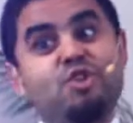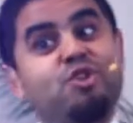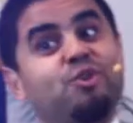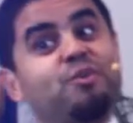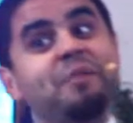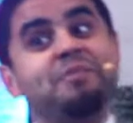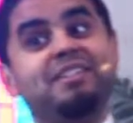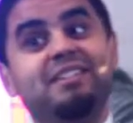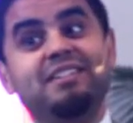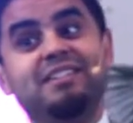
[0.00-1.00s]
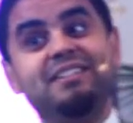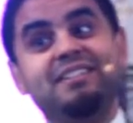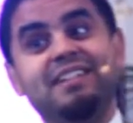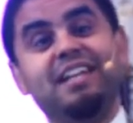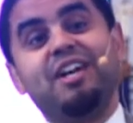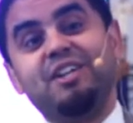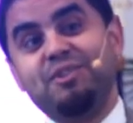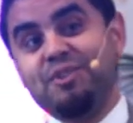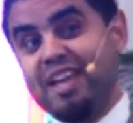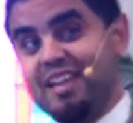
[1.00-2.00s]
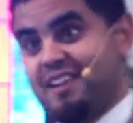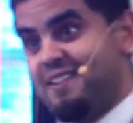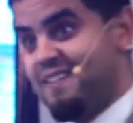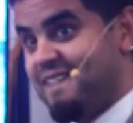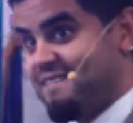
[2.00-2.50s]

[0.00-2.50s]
you corrupt it. And how do you do that?